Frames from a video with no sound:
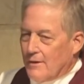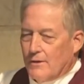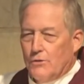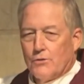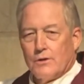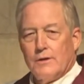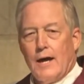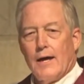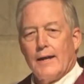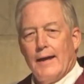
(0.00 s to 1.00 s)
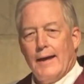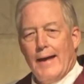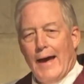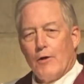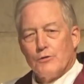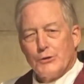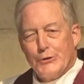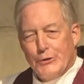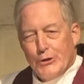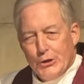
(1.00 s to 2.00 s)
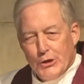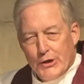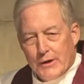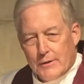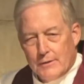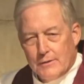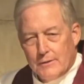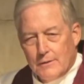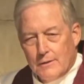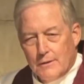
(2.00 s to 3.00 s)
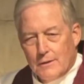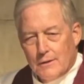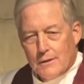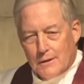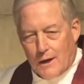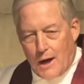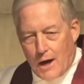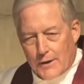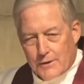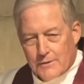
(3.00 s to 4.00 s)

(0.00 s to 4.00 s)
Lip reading: You cannot outgood God.